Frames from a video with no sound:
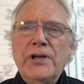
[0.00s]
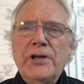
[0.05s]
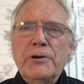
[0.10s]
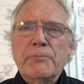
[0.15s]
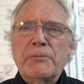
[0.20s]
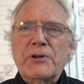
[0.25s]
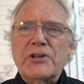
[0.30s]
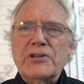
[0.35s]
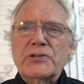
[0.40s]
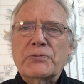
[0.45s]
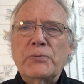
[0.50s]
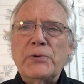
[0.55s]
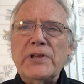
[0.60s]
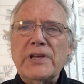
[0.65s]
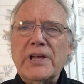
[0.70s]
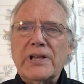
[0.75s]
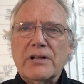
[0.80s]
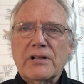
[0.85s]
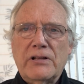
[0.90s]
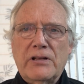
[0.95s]
But as we
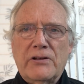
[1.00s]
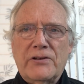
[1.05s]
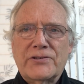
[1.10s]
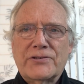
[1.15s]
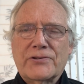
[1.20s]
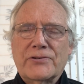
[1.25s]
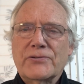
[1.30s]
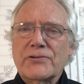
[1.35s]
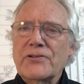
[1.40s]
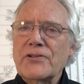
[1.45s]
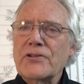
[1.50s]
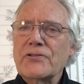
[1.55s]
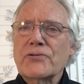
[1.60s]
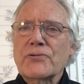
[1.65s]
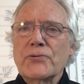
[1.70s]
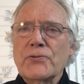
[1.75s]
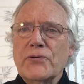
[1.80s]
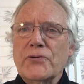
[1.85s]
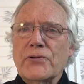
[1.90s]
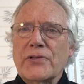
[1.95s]
get closer to the
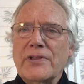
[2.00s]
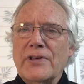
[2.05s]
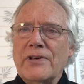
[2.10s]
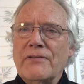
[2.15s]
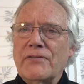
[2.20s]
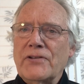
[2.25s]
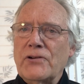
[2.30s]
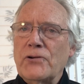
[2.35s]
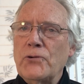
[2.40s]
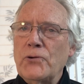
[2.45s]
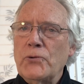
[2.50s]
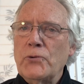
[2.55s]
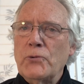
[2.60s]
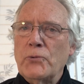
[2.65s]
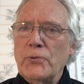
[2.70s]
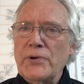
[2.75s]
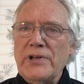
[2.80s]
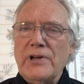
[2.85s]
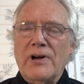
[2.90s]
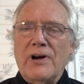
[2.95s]
truth of who
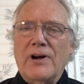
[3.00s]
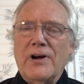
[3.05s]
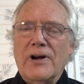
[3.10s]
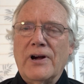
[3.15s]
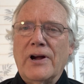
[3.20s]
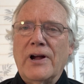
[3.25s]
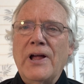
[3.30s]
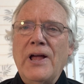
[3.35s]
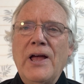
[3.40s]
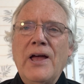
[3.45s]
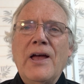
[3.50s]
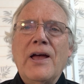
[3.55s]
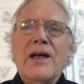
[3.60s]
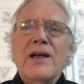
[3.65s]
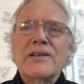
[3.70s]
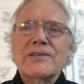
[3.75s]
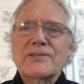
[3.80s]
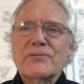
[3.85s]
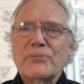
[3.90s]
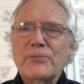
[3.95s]
we are,
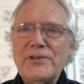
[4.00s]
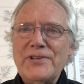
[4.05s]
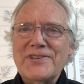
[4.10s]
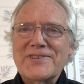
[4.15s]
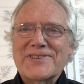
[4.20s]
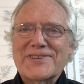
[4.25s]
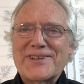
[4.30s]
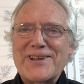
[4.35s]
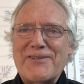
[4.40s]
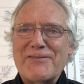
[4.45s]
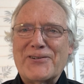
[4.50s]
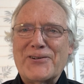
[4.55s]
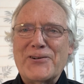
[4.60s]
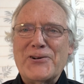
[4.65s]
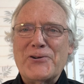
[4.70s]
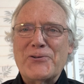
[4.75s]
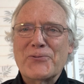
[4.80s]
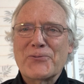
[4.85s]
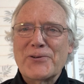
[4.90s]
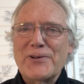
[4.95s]
as we discover
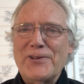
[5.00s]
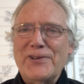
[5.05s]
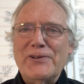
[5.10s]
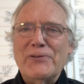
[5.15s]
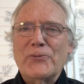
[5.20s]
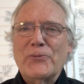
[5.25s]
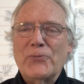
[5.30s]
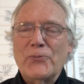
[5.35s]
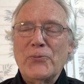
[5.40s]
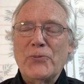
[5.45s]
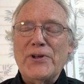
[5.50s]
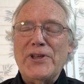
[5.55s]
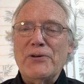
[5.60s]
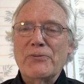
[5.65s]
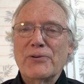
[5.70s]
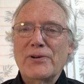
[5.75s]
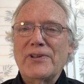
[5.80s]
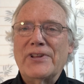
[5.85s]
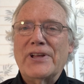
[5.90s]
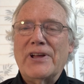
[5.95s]
who we
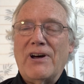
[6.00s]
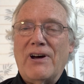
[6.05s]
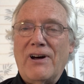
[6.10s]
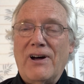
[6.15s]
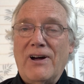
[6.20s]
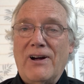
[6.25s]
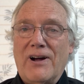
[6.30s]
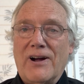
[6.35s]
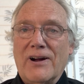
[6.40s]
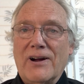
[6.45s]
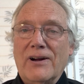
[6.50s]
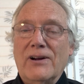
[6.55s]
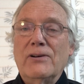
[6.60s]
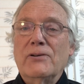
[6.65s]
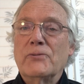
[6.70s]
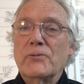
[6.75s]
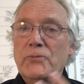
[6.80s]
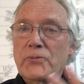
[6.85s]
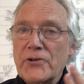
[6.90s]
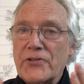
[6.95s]
really
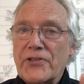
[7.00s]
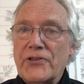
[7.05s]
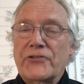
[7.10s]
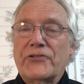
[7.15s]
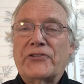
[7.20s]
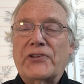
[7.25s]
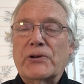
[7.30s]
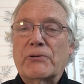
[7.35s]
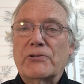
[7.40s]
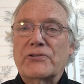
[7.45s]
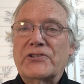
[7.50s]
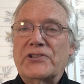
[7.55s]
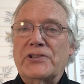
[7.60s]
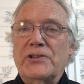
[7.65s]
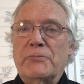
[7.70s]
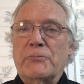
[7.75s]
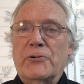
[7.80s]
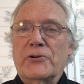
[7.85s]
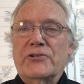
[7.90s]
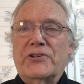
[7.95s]
are with the secret to
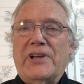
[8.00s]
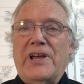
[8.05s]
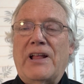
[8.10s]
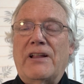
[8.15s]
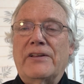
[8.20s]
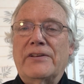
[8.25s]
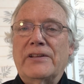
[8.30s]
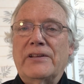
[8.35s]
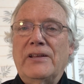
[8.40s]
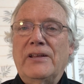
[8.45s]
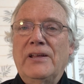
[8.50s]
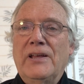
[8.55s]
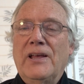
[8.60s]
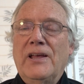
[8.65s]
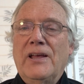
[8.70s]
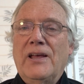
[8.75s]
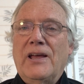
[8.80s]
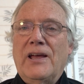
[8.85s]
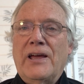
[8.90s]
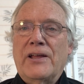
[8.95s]
immortality
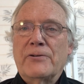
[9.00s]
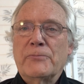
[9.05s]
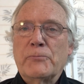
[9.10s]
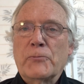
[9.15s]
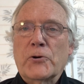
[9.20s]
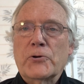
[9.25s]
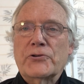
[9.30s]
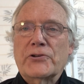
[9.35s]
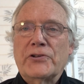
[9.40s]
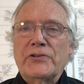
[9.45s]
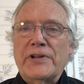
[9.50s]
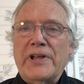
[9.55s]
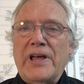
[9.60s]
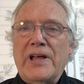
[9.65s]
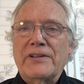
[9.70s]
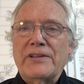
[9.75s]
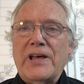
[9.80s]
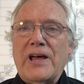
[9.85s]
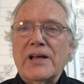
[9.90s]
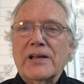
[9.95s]
at
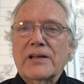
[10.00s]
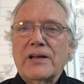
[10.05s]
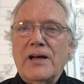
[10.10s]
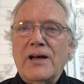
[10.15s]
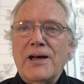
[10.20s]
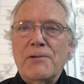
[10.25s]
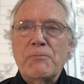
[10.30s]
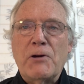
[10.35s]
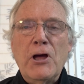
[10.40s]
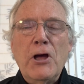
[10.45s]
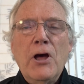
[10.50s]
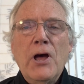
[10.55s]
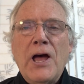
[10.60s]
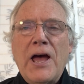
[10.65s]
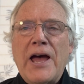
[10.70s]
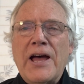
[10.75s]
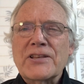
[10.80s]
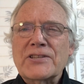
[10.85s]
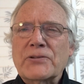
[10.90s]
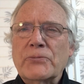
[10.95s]
immortalnow.com,
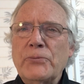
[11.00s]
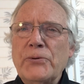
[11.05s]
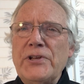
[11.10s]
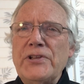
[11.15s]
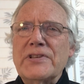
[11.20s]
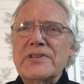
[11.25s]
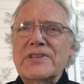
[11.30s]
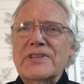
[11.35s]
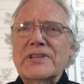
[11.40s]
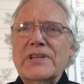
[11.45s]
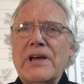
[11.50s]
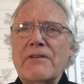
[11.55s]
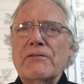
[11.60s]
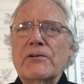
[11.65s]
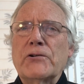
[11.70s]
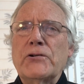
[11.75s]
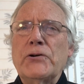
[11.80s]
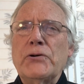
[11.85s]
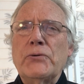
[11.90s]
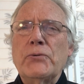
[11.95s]
as we
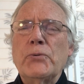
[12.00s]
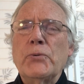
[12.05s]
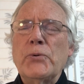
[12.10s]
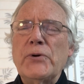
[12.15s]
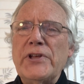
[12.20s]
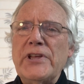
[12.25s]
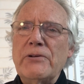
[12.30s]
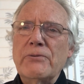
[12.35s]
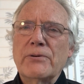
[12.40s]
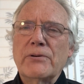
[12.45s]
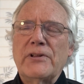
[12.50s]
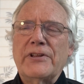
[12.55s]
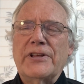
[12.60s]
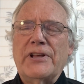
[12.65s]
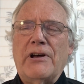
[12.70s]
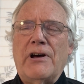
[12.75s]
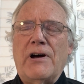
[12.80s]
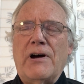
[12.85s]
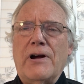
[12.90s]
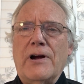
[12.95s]
discover who we
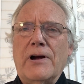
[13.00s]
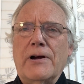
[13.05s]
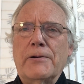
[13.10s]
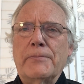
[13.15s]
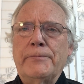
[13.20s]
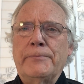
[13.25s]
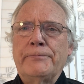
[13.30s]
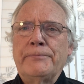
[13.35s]
really are,